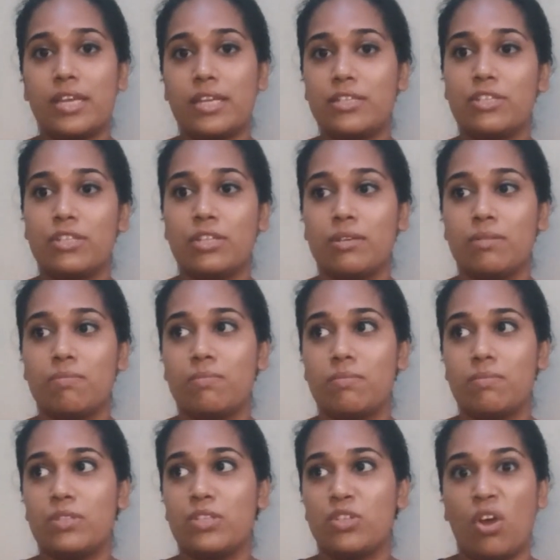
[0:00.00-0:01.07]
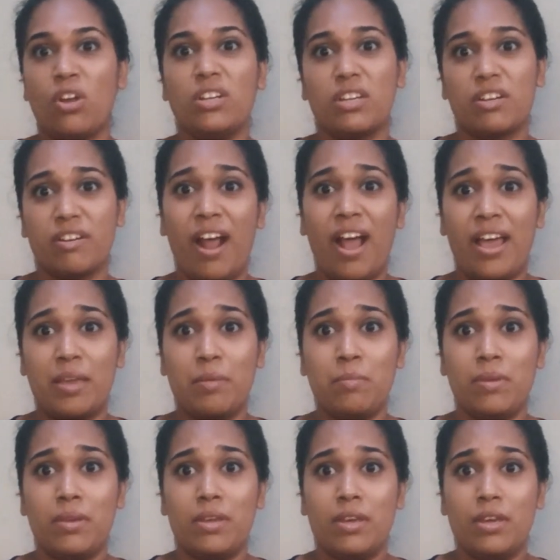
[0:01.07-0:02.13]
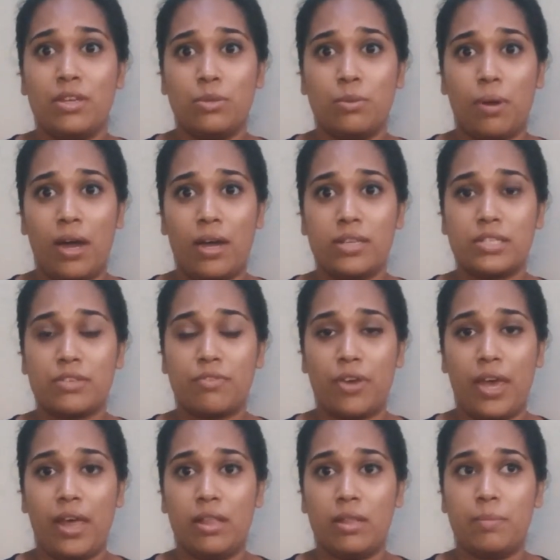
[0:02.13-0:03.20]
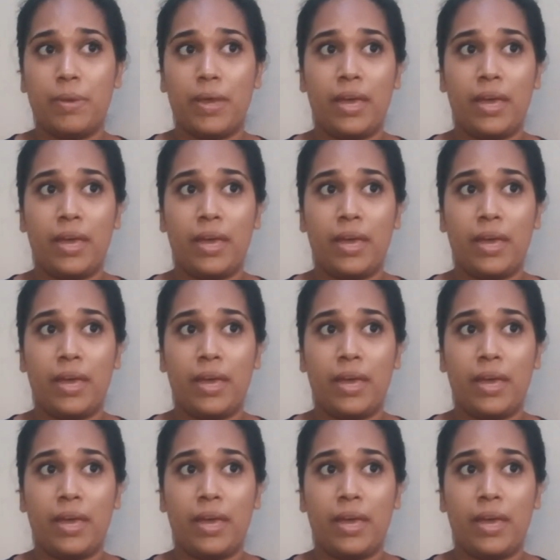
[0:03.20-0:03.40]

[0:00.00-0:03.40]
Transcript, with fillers: It's not a crime to ask for help.